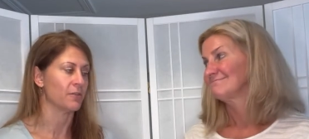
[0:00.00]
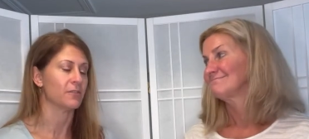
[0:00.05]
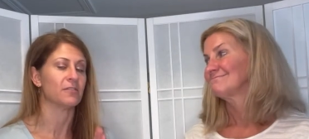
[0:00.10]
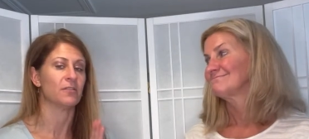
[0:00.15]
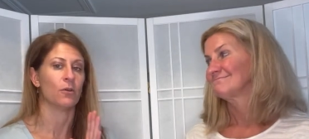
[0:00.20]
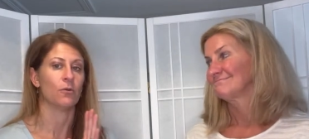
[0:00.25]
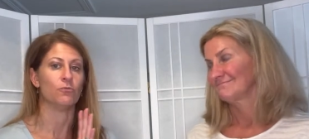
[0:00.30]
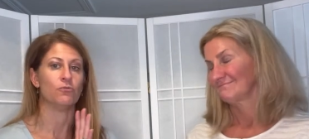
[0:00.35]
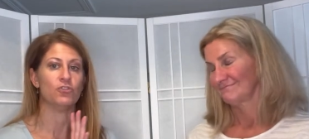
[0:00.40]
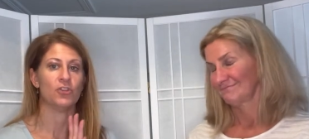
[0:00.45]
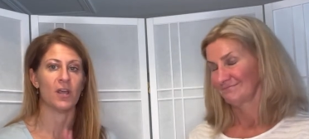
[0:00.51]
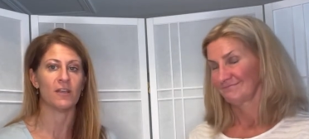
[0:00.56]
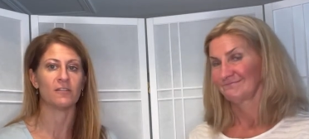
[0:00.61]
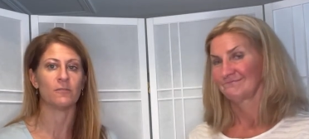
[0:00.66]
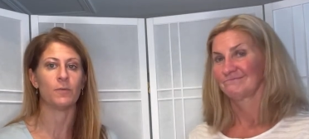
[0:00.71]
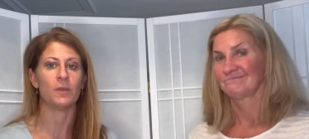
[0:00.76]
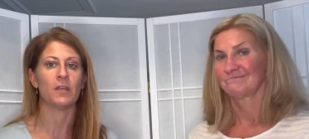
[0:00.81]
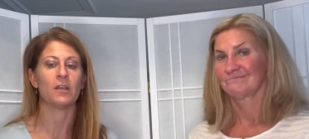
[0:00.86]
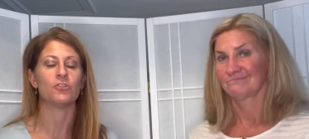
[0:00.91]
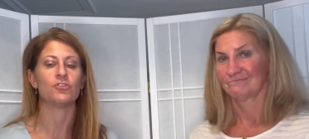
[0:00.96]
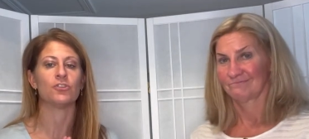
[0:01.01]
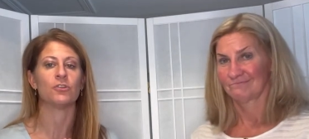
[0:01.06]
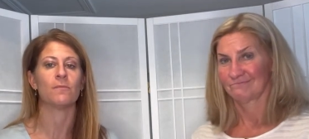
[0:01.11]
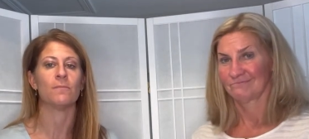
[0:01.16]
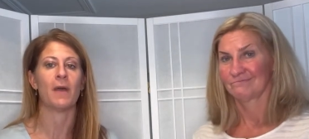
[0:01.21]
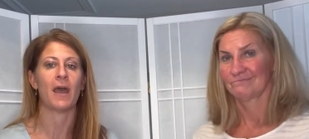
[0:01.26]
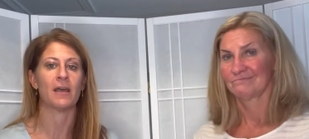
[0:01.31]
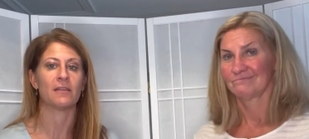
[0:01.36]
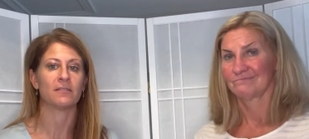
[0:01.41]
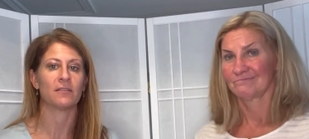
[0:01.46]
Speaker 1: So just because you're
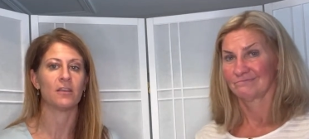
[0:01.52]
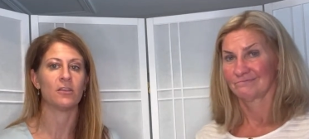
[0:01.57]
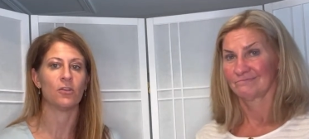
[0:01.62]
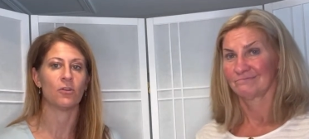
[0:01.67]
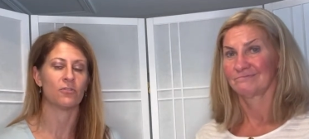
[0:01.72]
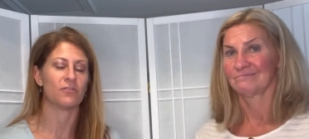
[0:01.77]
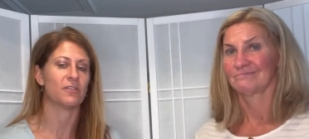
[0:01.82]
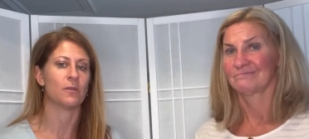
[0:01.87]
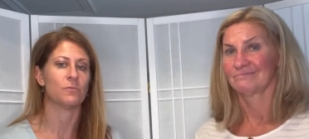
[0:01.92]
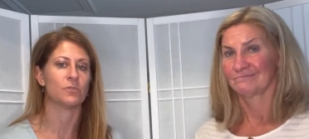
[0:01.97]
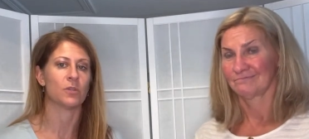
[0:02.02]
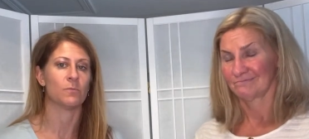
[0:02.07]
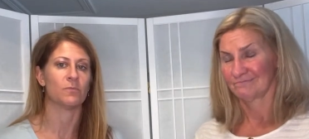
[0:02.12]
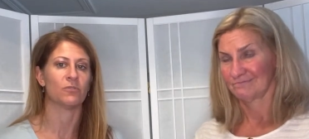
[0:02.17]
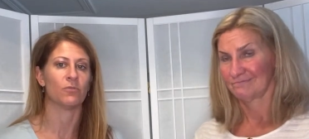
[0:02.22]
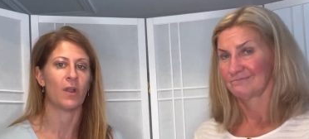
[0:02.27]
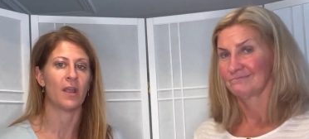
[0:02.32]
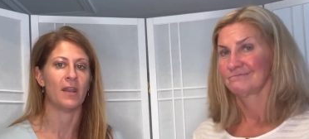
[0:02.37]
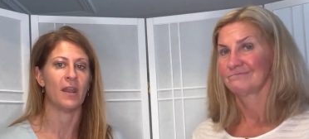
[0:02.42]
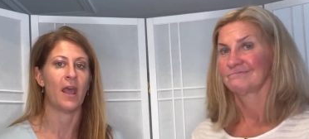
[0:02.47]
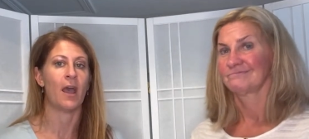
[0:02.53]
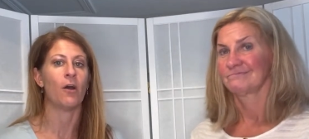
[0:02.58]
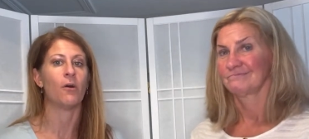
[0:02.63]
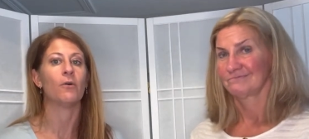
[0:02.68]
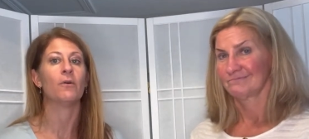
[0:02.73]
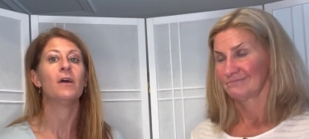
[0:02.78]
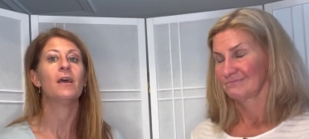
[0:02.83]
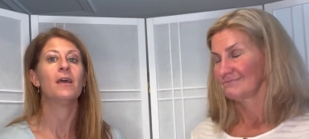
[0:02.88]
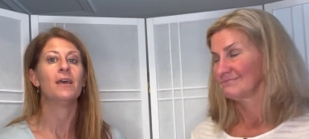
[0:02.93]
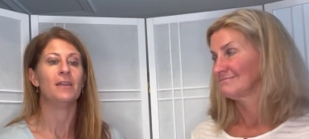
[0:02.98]
masking your symptoms right now,
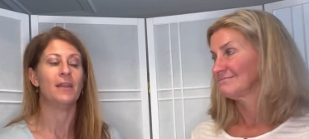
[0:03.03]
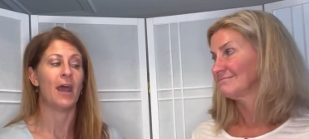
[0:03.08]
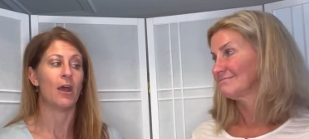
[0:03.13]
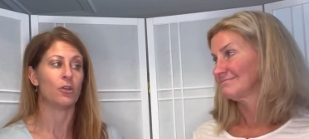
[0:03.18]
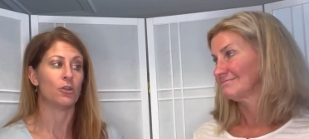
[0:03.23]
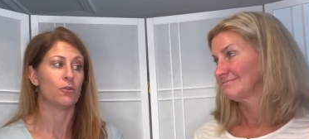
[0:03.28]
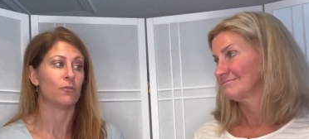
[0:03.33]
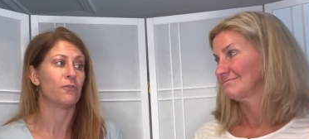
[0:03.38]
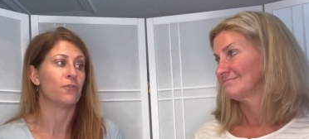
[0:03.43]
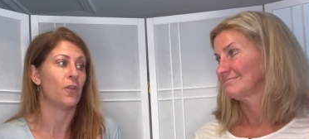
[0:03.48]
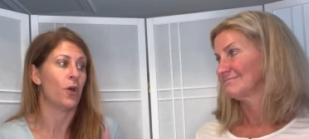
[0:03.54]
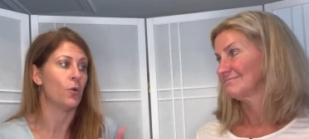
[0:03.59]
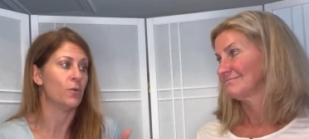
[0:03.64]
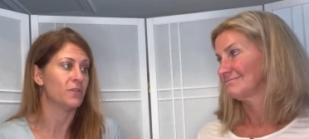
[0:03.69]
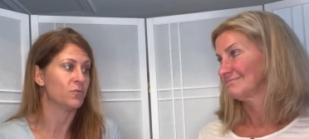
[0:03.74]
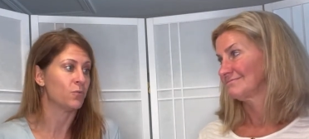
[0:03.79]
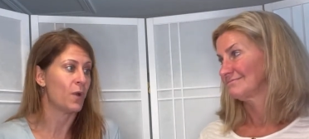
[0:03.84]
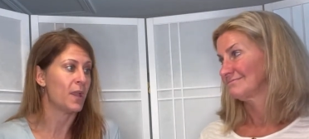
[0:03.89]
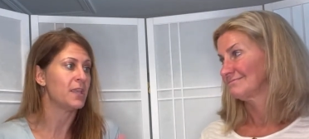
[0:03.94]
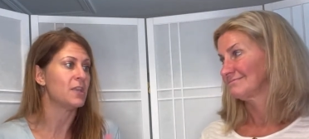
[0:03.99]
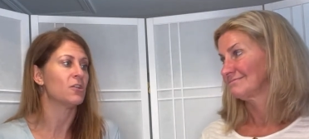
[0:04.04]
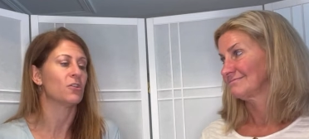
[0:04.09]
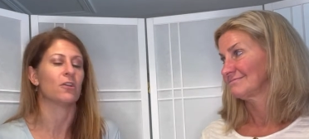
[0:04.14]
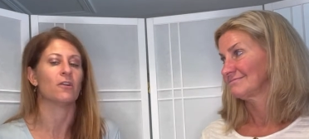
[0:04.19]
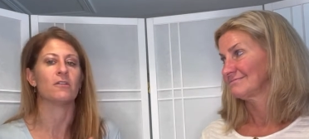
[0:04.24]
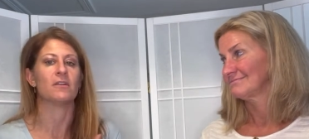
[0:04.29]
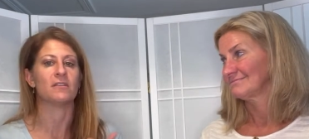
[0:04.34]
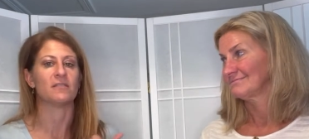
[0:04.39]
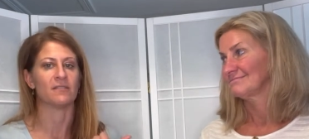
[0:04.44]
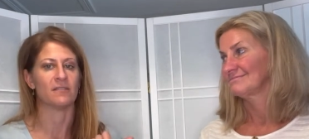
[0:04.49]
now your flow is regular
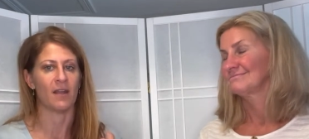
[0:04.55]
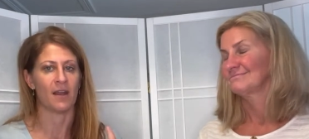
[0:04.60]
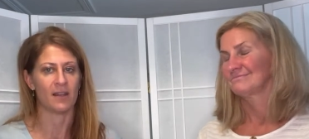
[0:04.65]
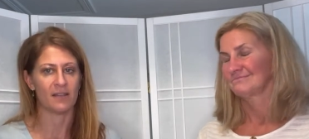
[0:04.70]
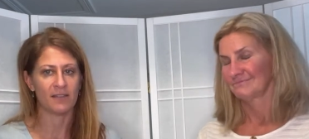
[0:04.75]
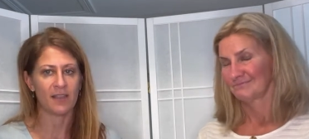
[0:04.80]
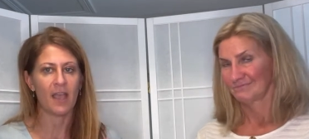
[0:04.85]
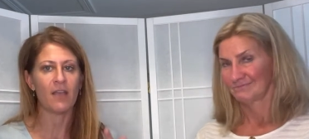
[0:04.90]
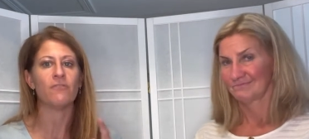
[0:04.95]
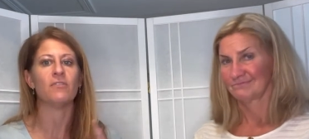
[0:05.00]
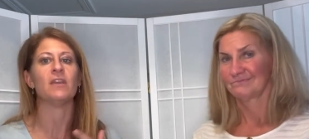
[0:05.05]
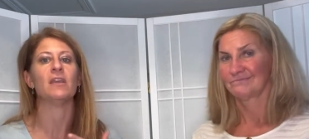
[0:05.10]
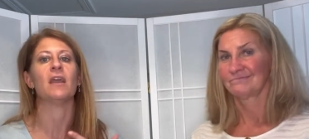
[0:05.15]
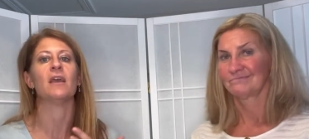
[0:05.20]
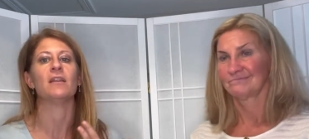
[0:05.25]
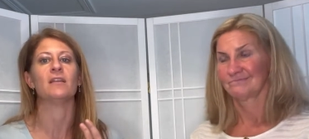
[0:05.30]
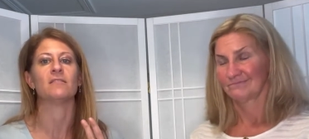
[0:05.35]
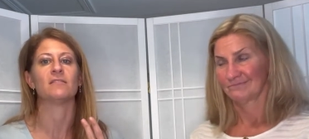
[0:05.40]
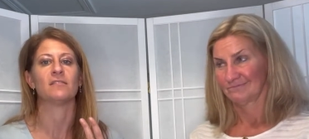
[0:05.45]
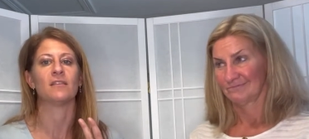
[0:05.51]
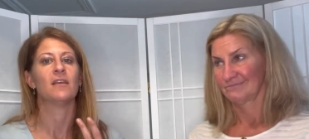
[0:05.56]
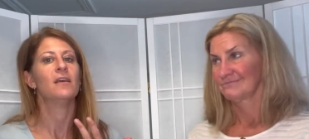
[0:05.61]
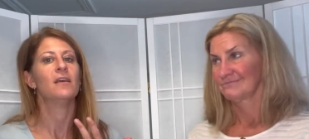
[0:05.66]
and it's not as heavy and it's